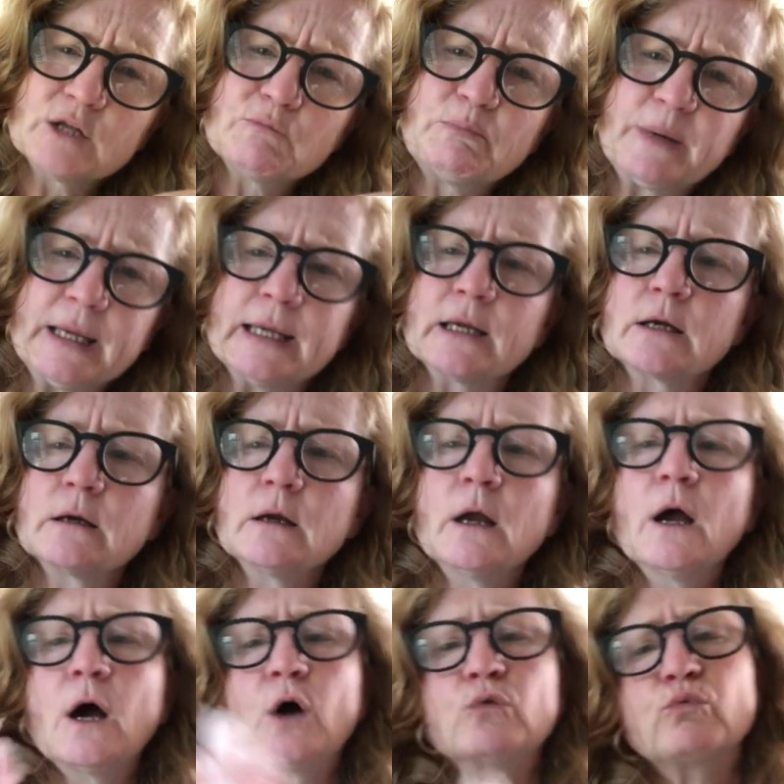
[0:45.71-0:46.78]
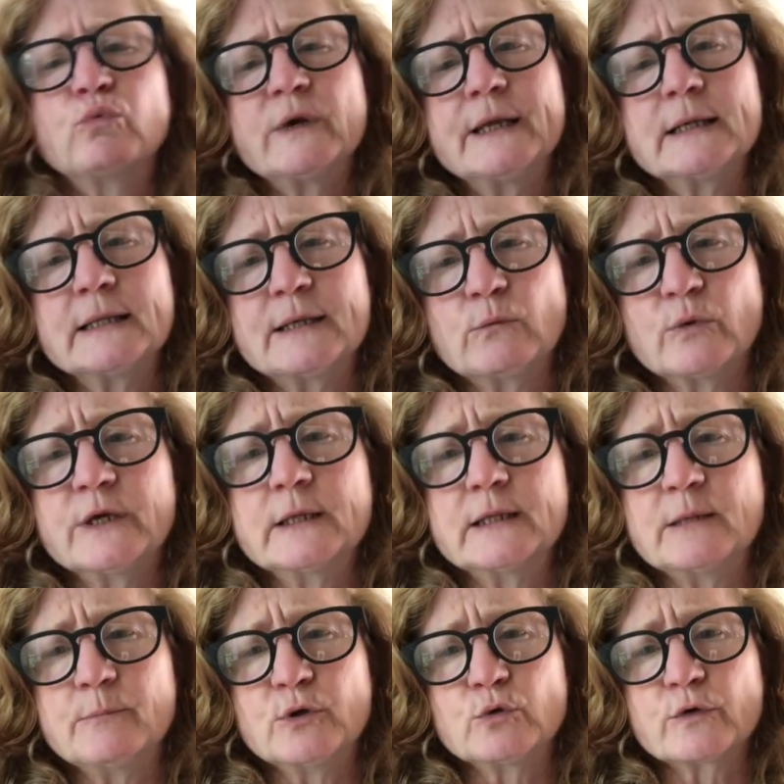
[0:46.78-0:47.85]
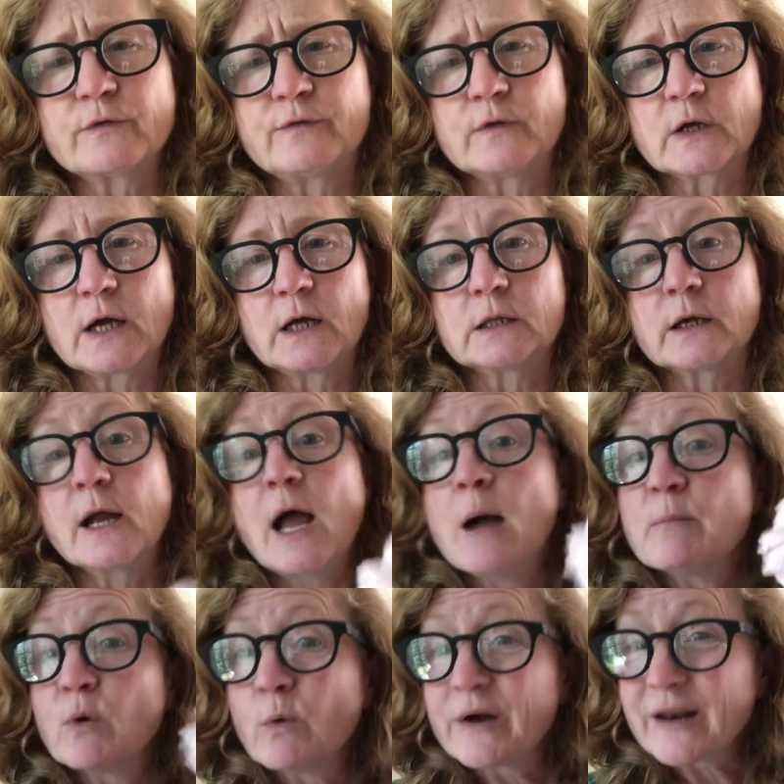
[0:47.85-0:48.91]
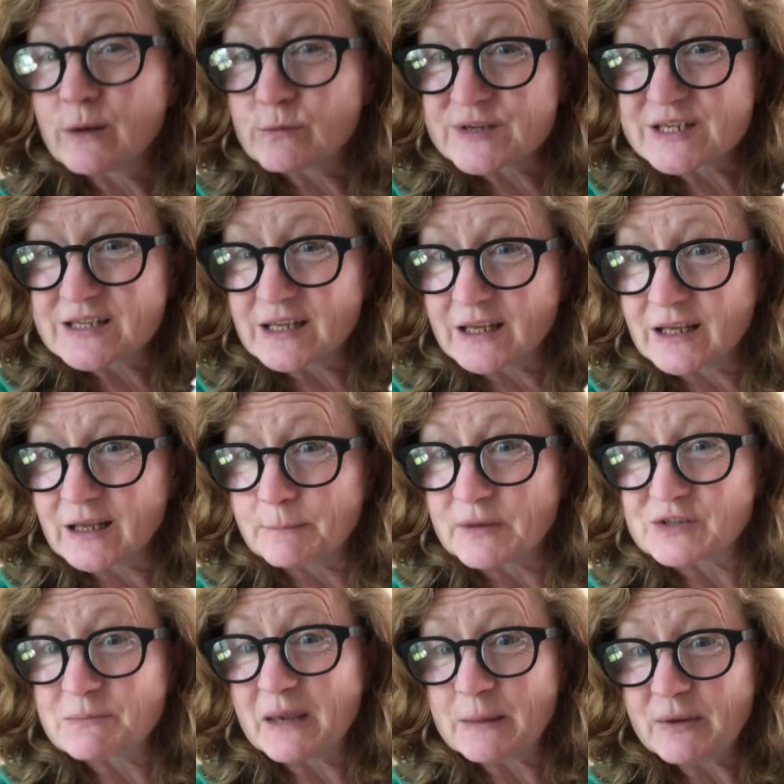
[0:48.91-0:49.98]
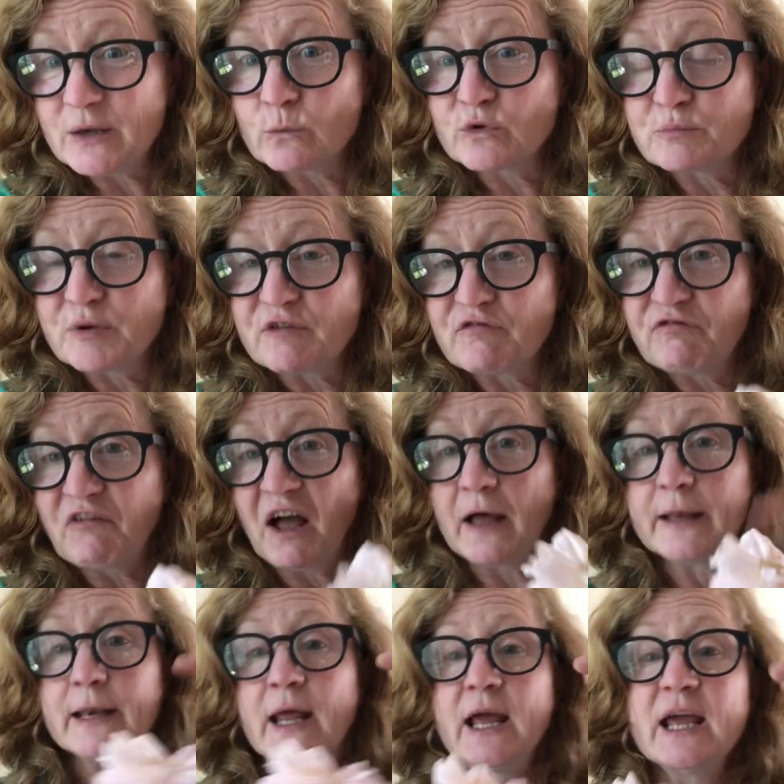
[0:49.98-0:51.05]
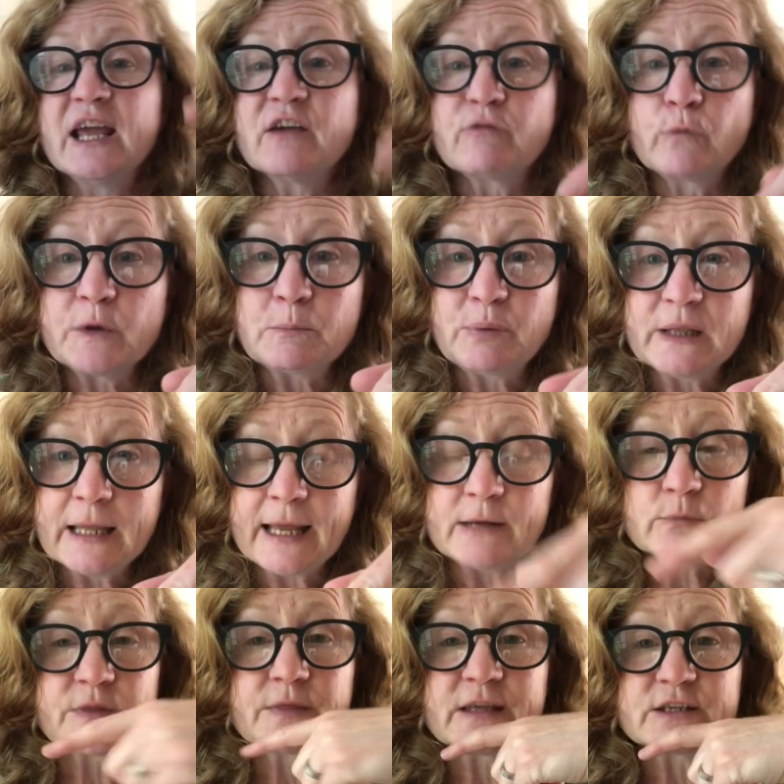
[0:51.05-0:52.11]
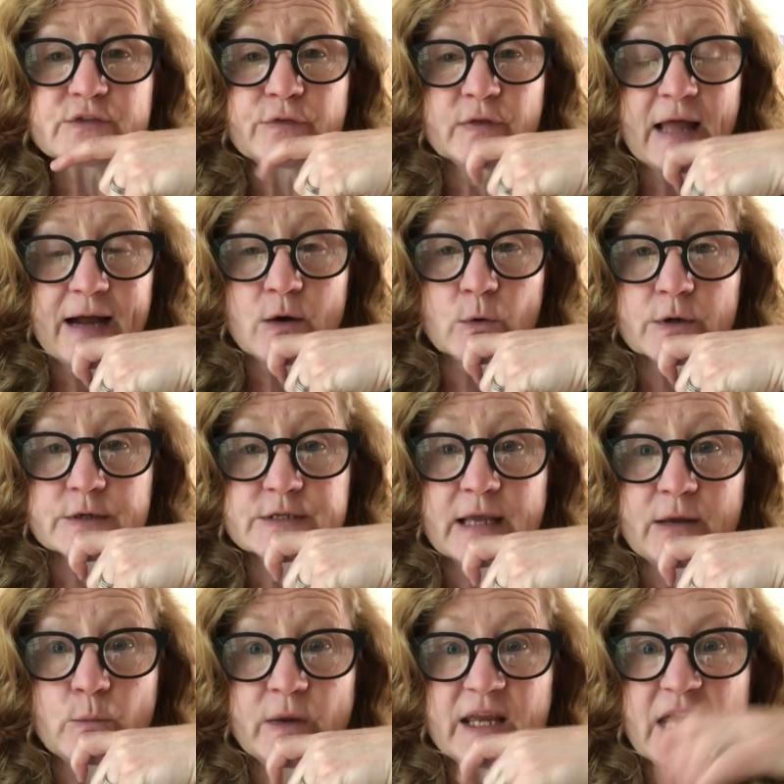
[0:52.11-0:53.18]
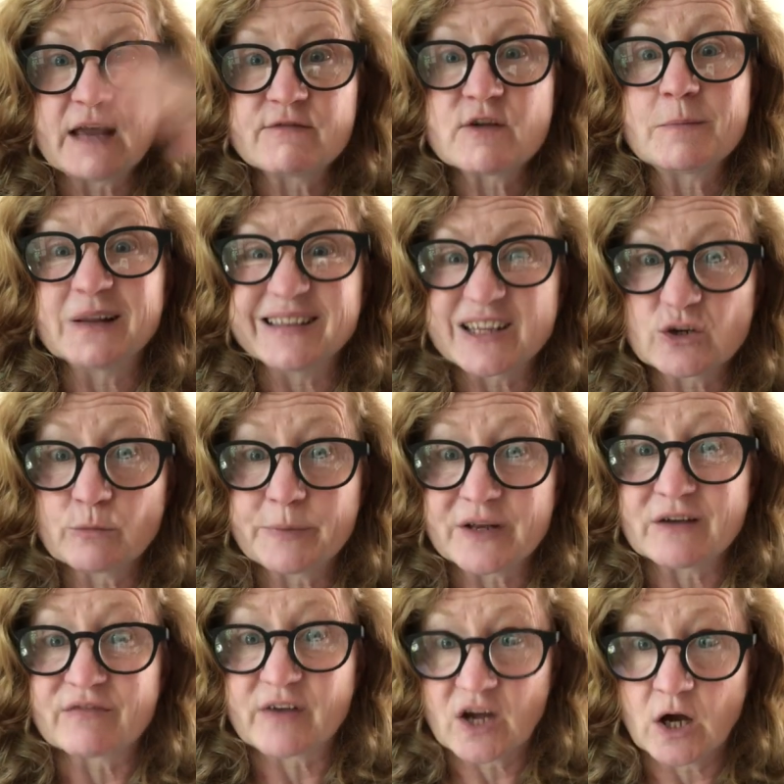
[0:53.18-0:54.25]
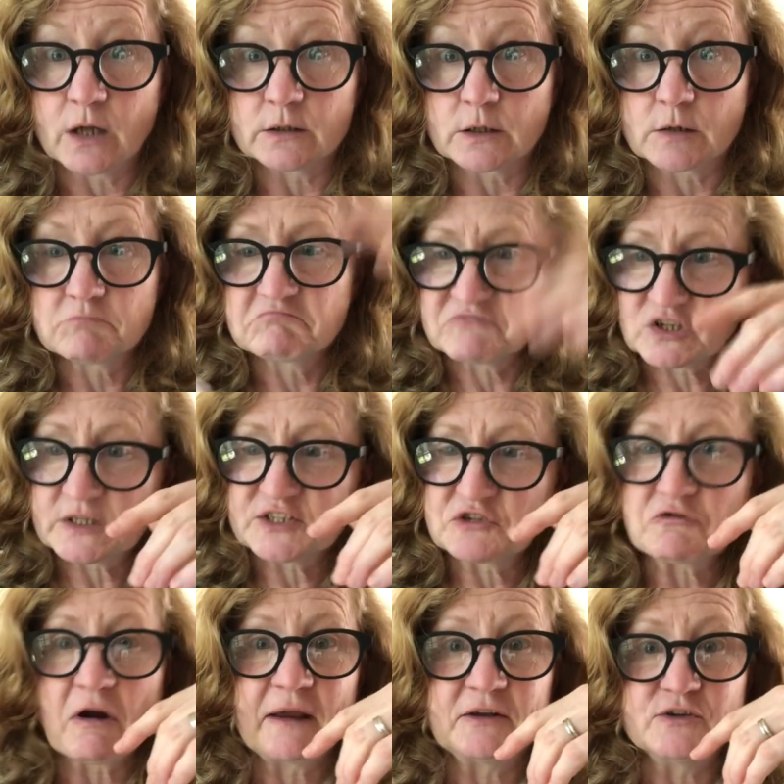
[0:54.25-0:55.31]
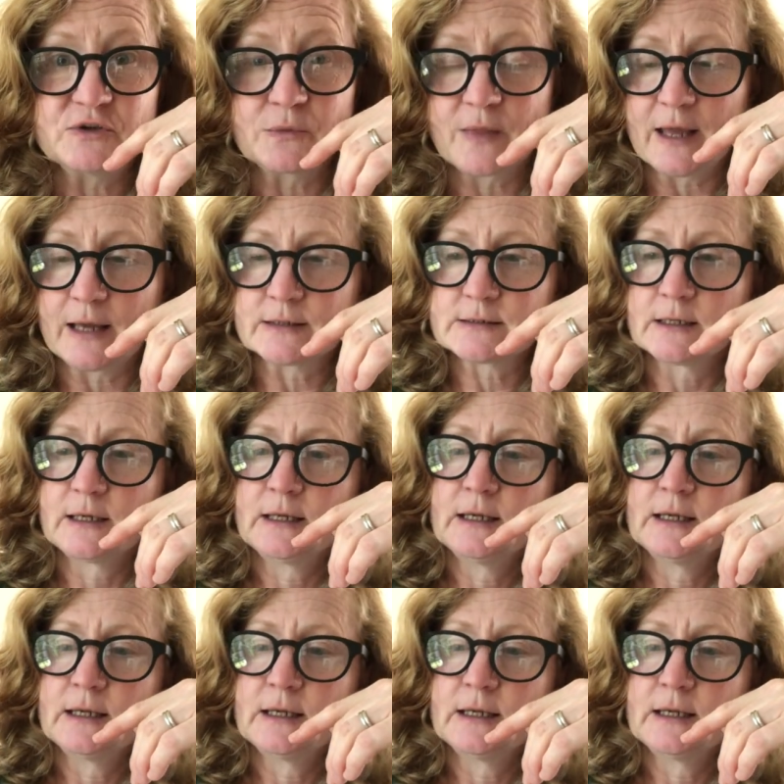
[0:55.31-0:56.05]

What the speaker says: pink, a really, really beautiful color. But what I was thinking is maybe it would be fun if we played with these flowers and we gave them a little bit of color. So let's try and do that.